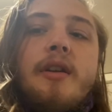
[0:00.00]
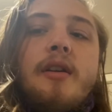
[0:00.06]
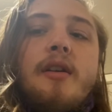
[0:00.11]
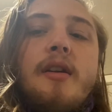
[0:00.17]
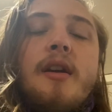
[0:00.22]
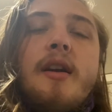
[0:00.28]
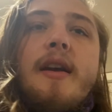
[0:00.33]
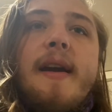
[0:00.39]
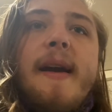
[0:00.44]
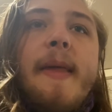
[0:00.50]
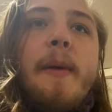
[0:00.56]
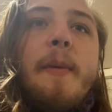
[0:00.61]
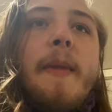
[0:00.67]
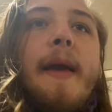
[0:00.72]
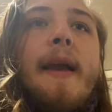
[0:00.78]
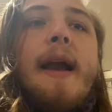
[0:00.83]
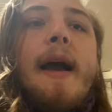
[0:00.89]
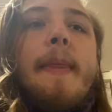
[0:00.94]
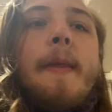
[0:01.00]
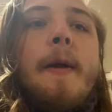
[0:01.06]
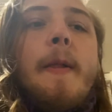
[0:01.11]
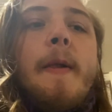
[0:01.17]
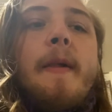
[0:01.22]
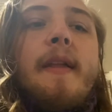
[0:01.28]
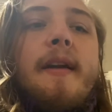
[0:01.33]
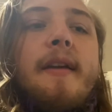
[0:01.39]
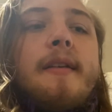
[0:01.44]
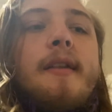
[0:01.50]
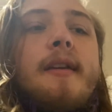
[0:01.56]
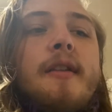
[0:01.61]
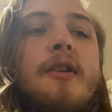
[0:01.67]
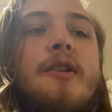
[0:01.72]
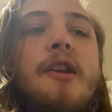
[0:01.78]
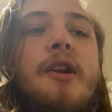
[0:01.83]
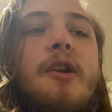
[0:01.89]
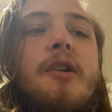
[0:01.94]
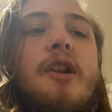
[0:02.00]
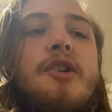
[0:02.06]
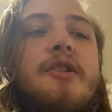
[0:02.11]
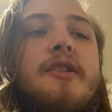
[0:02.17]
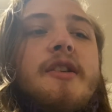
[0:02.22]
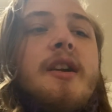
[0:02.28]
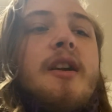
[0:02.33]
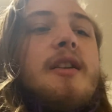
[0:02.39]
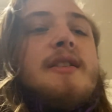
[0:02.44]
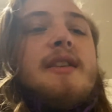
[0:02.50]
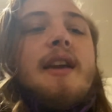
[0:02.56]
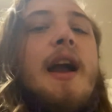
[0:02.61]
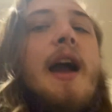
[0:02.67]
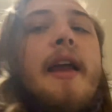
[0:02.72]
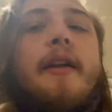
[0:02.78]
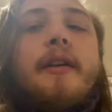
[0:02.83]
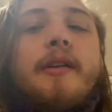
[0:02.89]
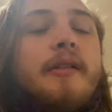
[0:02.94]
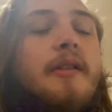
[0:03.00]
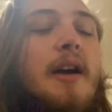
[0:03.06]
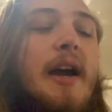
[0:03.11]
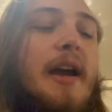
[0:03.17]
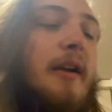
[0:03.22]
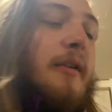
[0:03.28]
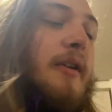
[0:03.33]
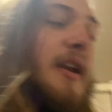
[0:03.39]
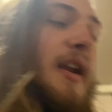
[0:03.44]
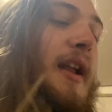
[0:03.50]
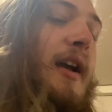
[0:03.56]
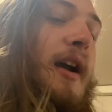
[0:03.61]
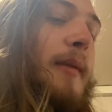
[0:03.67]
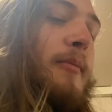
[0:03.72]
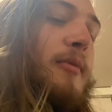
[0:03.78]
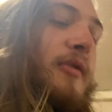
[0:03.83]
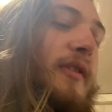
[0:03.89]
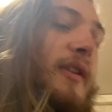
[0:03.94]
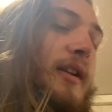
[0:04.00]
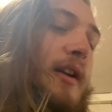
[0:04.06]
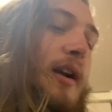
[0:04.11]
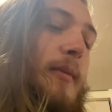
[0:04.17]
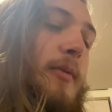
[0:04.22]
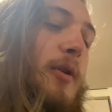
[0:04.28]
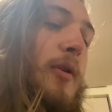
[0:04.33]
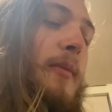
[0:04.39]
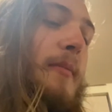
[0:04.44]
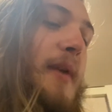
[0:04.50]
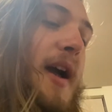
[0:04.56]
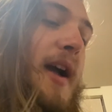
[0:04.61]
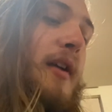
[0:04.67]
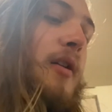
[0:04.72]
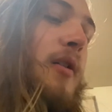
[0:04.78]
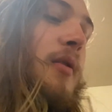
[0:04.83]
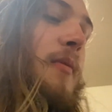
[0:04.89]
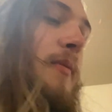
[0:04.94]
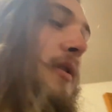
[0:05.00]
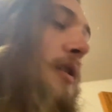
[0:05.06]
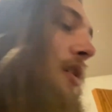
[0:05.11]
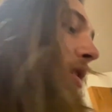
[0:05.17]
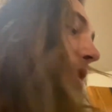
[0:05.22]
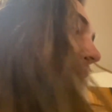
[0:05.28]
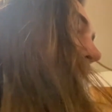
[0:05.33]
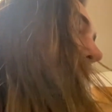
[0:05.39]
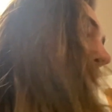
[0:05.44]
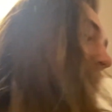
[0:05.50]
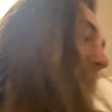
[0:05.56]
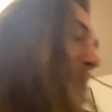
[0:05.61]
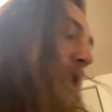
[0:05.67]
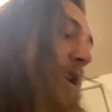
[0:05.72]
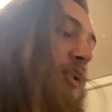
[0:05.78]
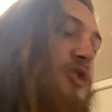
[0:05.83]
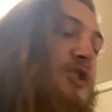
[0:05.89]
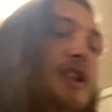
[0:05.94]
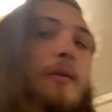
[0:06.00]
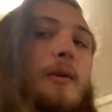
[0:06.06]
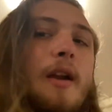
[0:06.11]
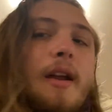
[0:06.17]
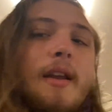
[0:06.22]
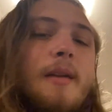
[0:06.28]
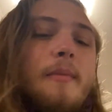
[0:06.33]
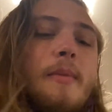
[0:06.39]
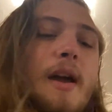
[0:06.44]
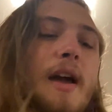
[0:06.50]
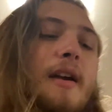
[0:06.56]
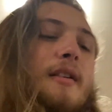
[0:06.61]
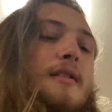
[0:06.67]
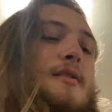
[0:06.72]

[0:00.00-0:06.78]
And then when they got there, they're like, "It looks like your lunch is here." And I was like, "I don't, I don't need it. I'm moving. I'm going back home, and I'll just eat when I get back."